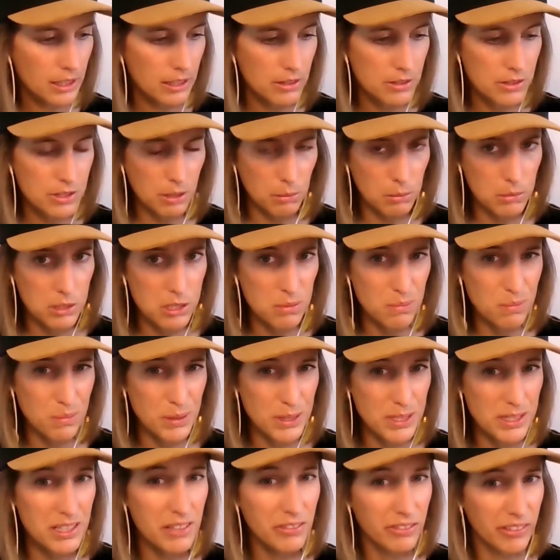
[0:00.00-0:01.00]
some
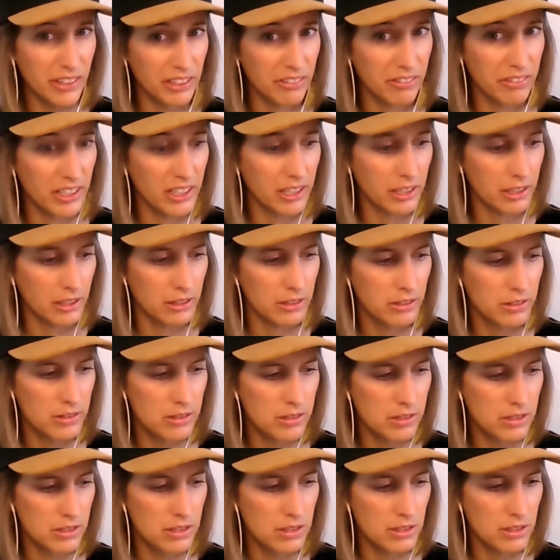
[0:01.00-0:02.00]
specific
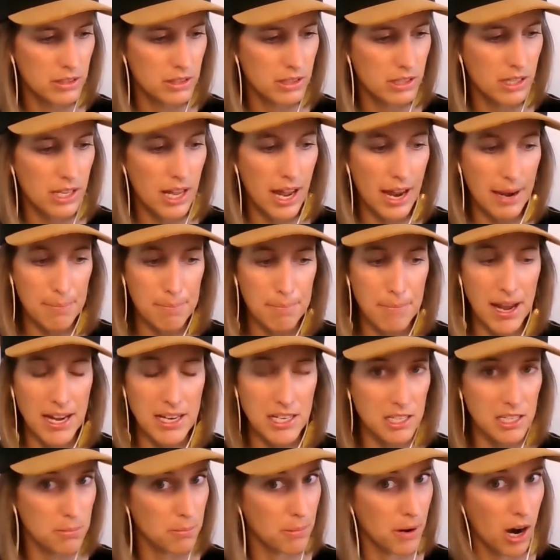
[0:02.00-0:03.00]
videos that may
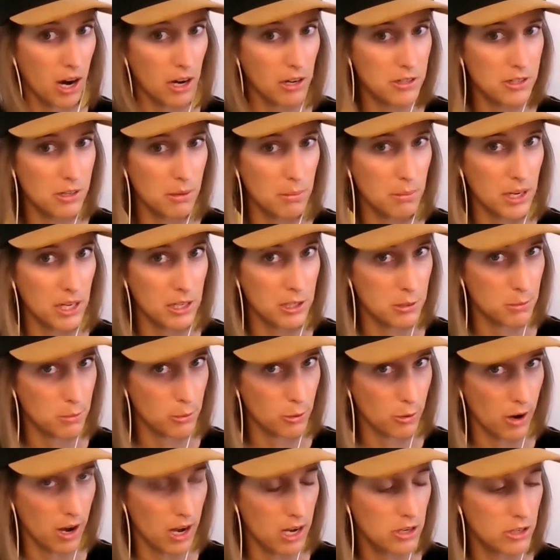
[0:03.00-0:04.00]
spark some
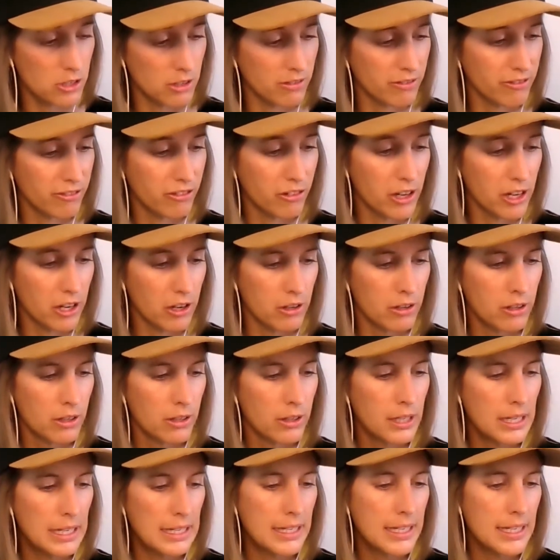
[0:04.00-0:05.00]
inspiration for you.
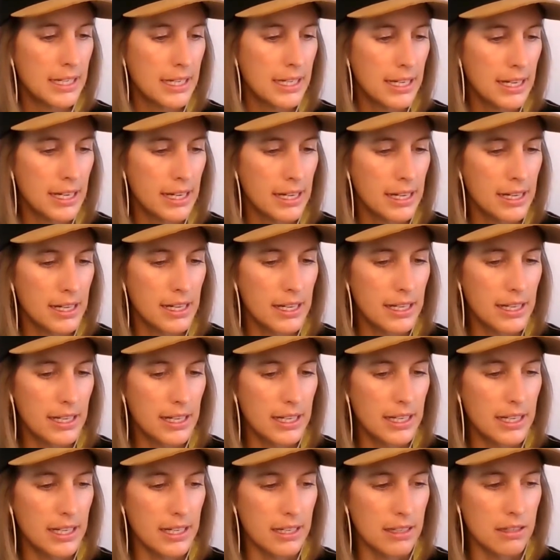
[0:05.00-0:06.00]

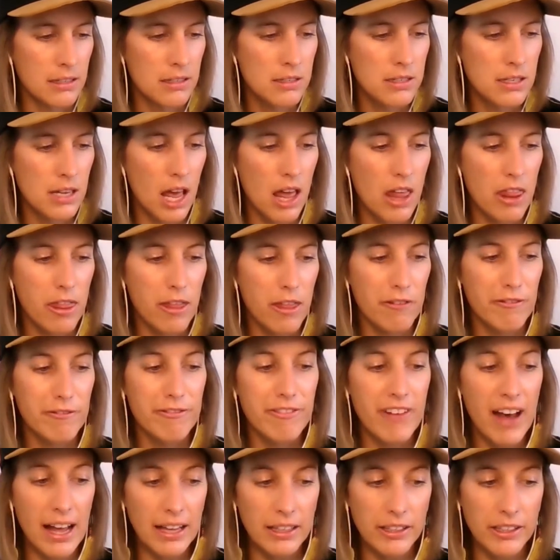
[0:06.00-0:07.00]
Is the
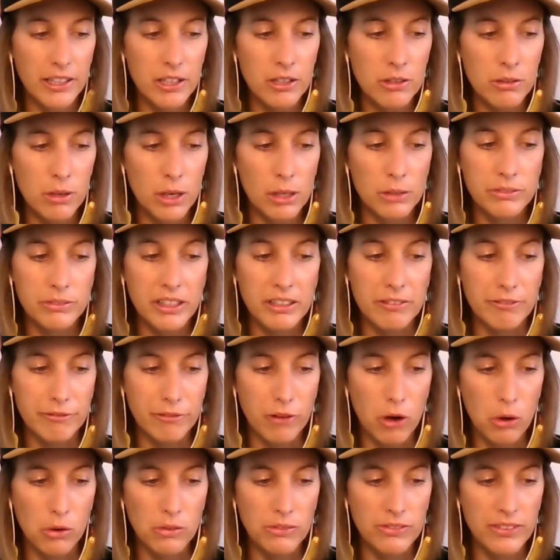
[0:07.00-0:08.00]
value of
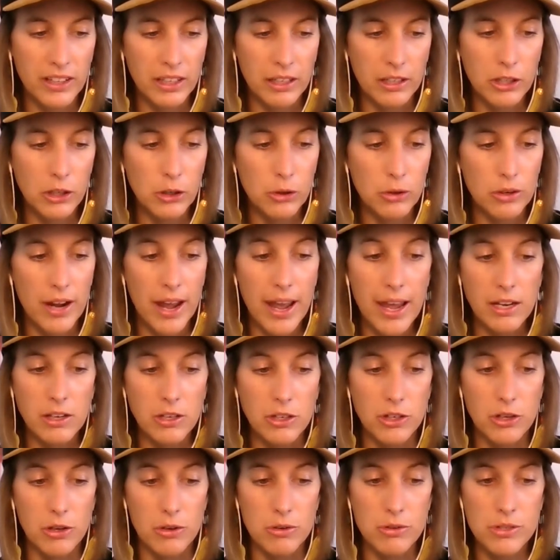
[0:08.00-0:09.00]
involving your end
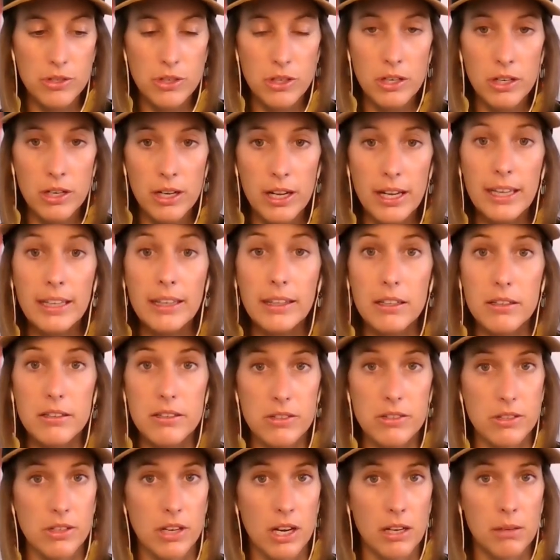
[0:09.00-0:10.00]
user in the
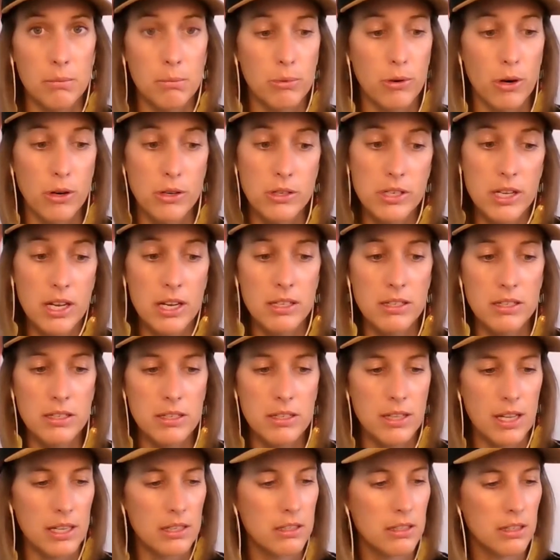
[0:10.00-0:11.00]
design process.
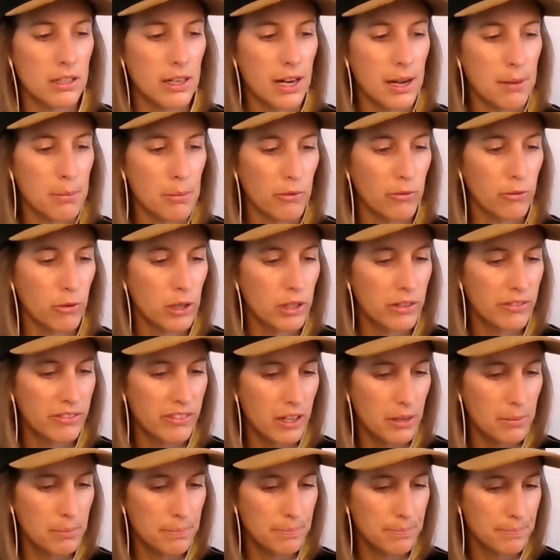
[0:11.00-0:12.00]
That's the name of one of
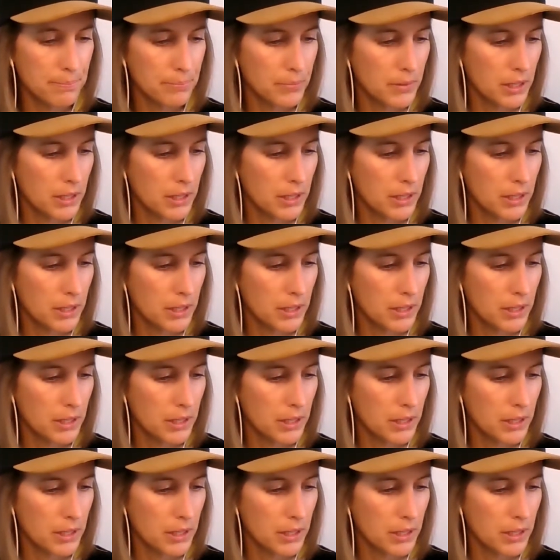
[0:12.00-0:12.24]
them.